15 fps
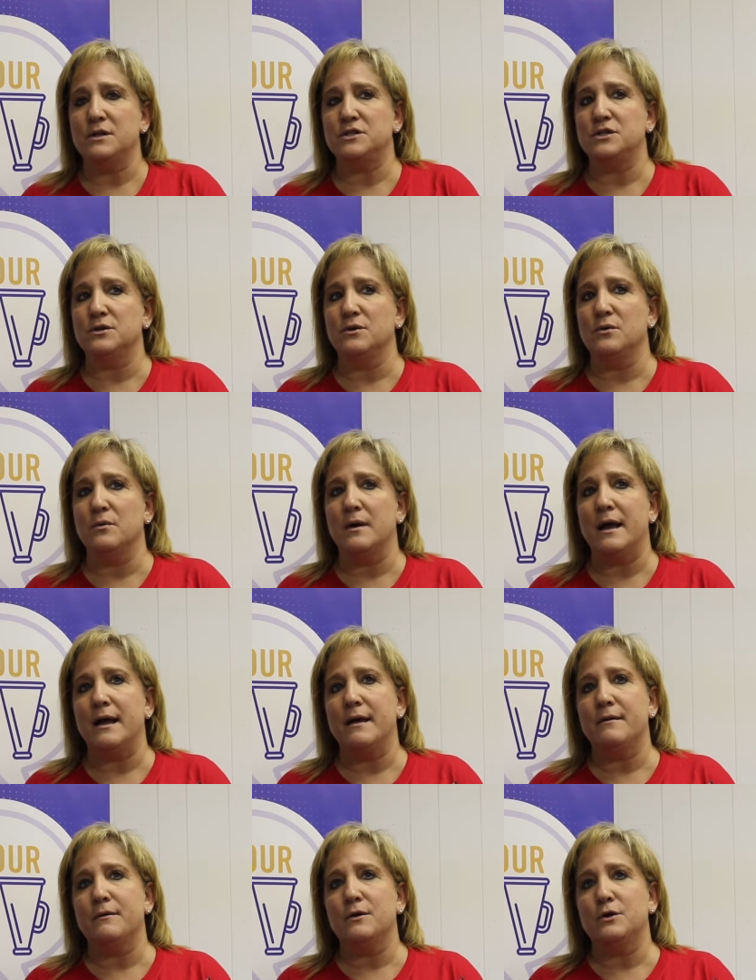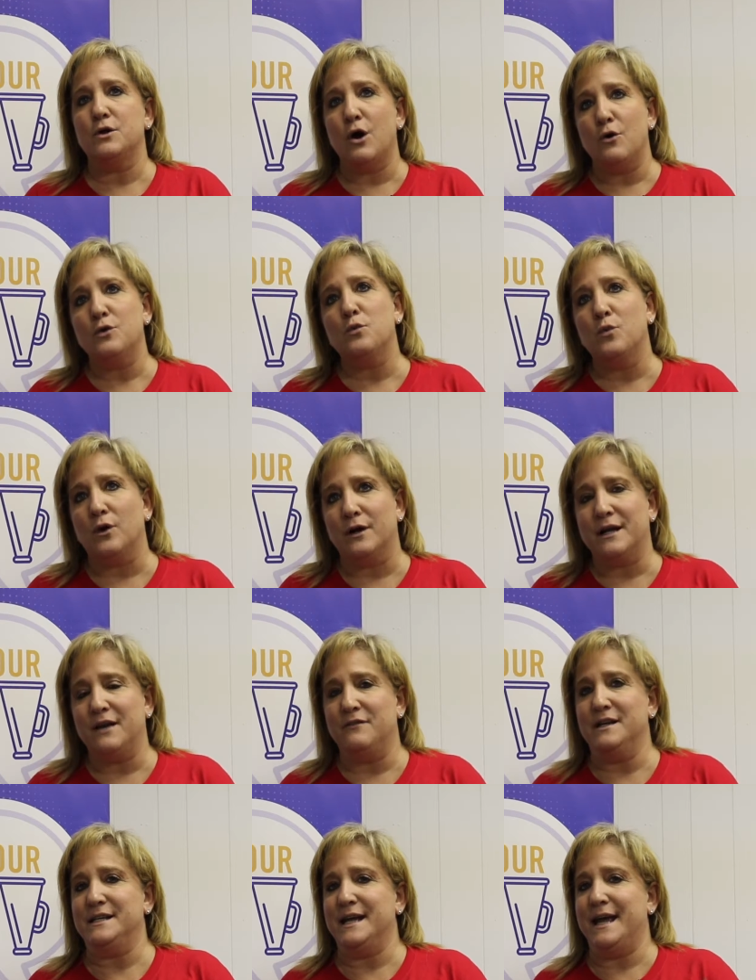to go to work
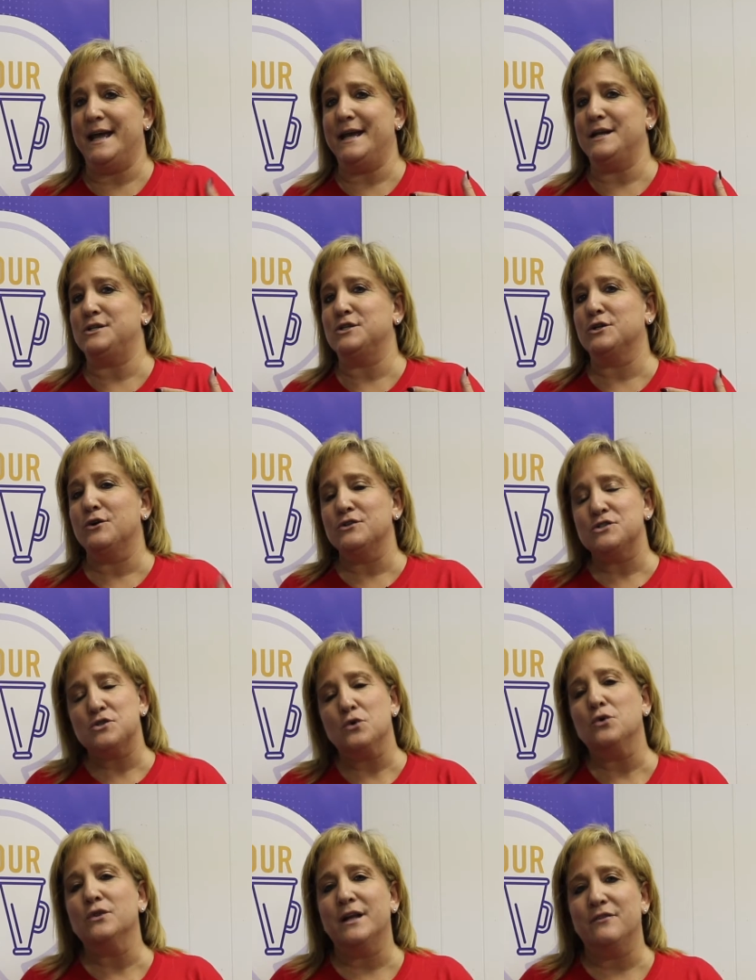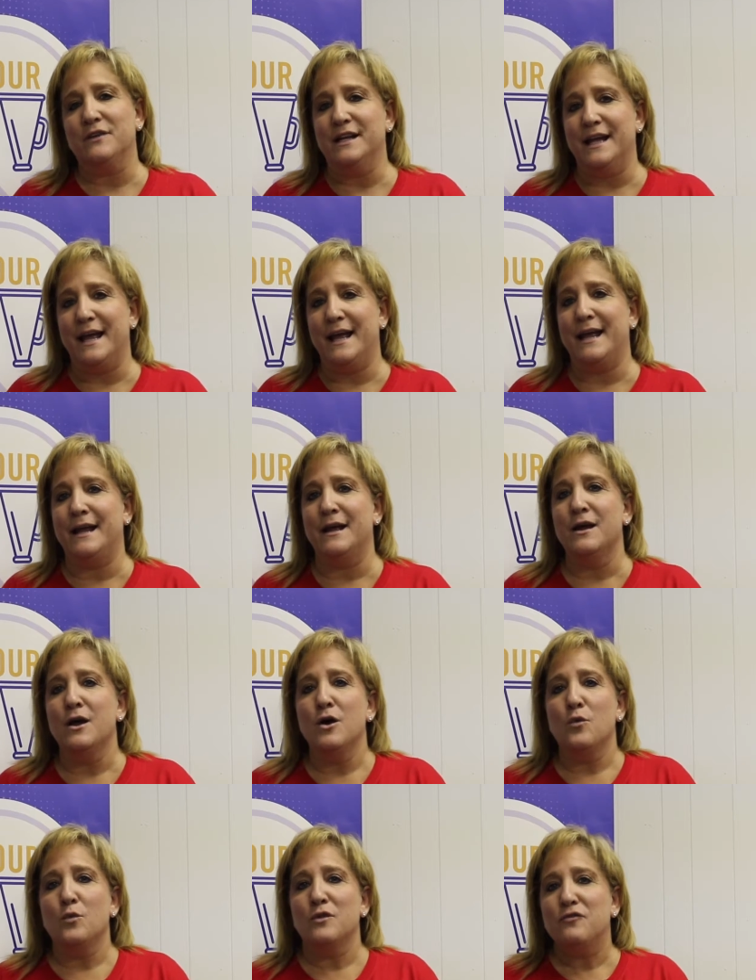every day, to go to school every day
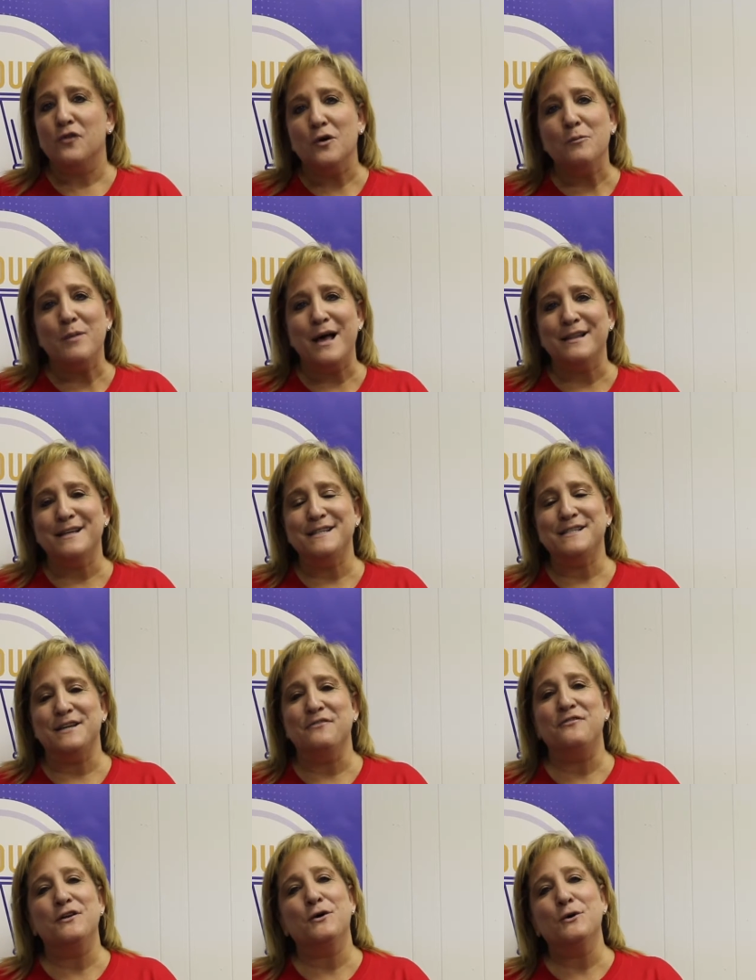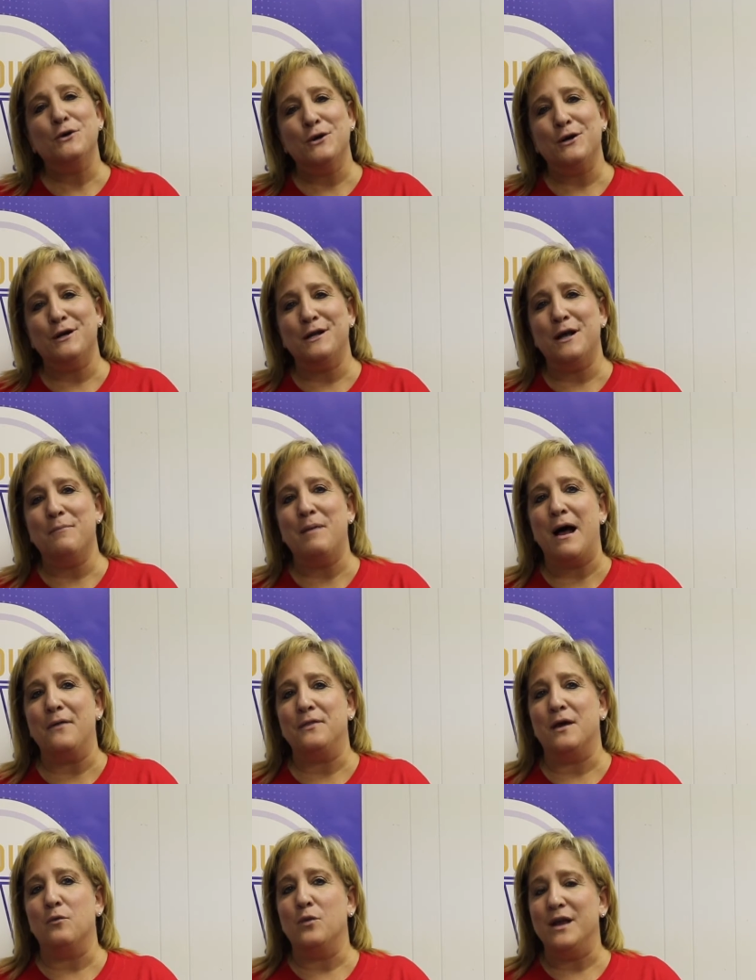with full bellies and feel good about
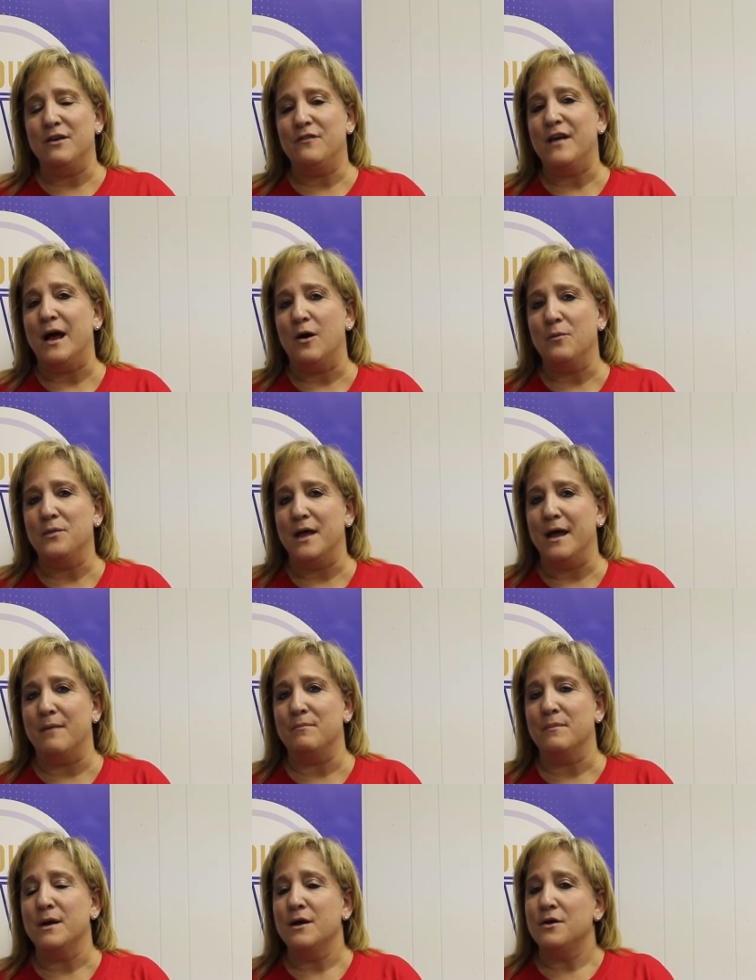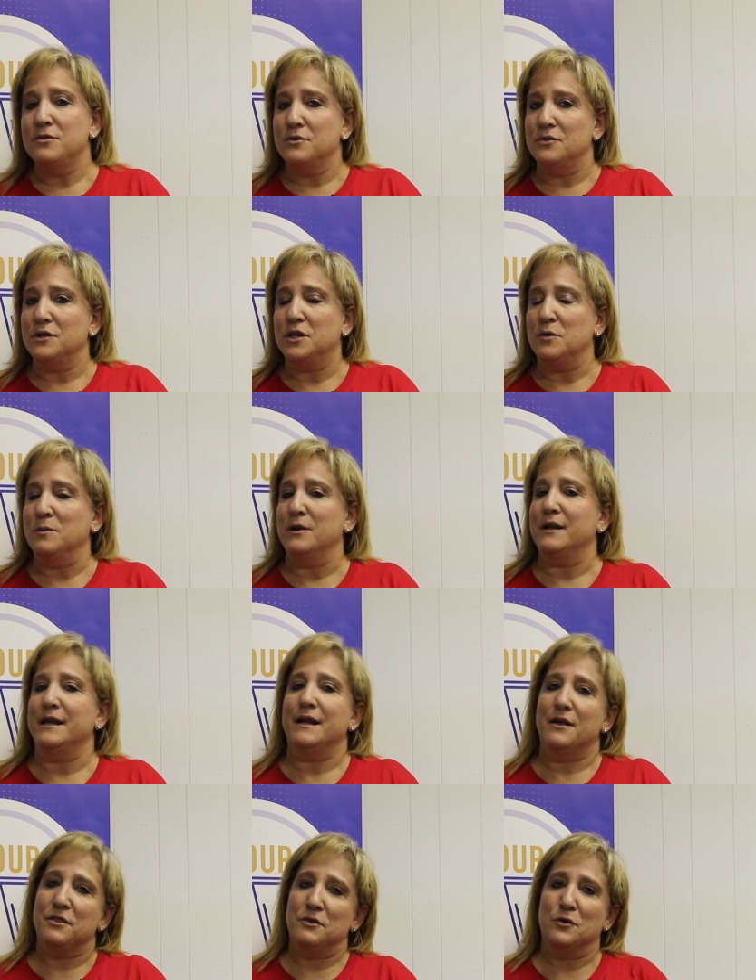that we've helped them through the community
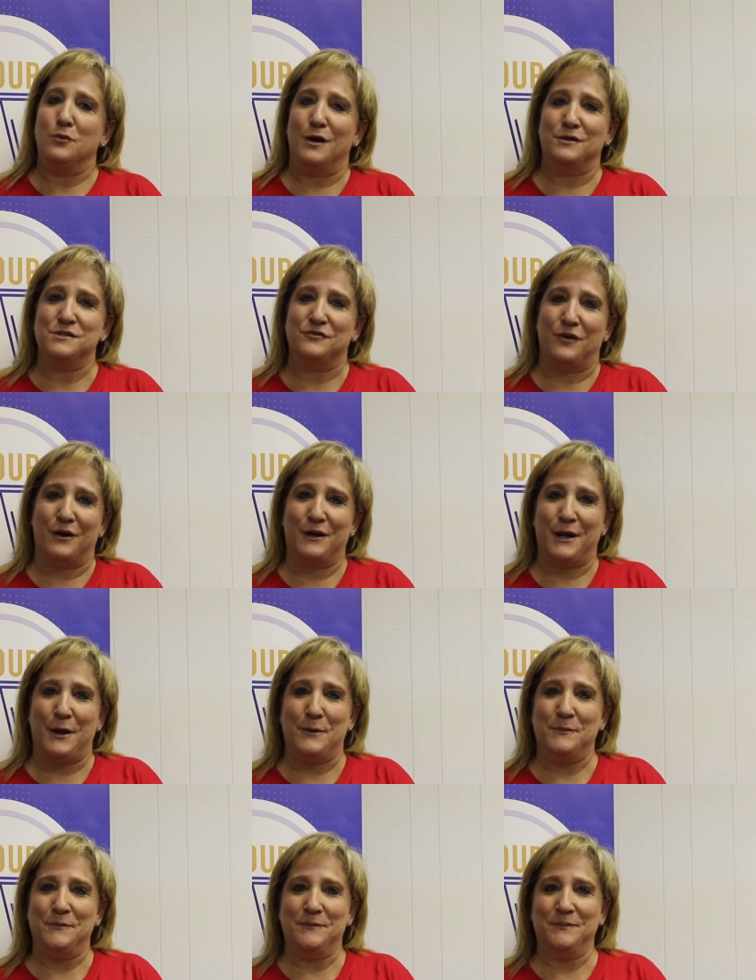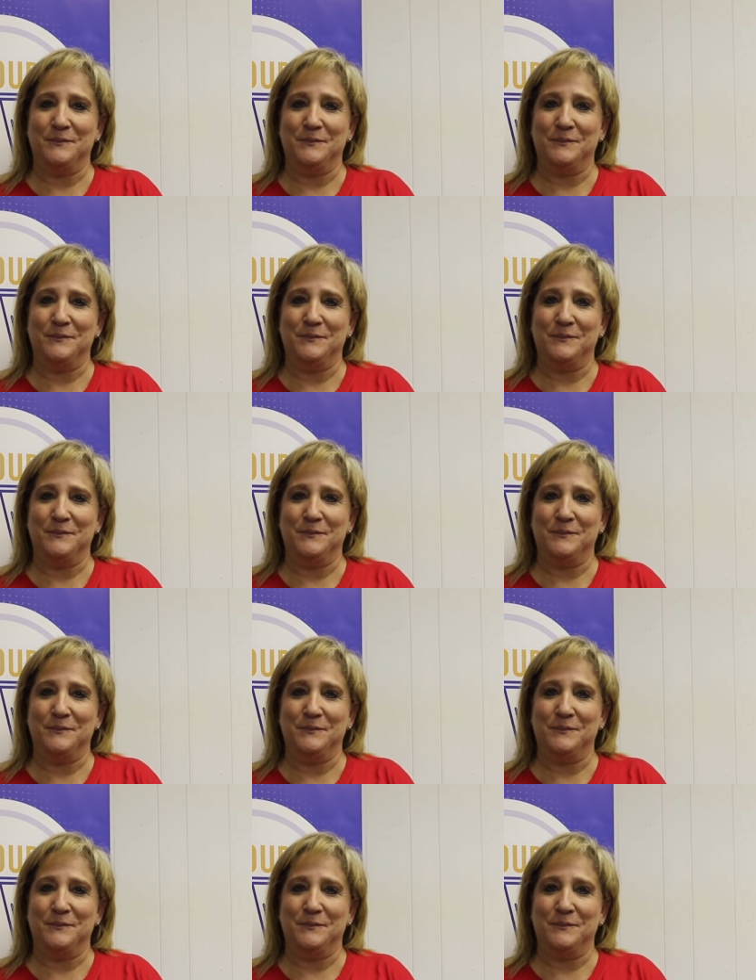and through Wells Fargo.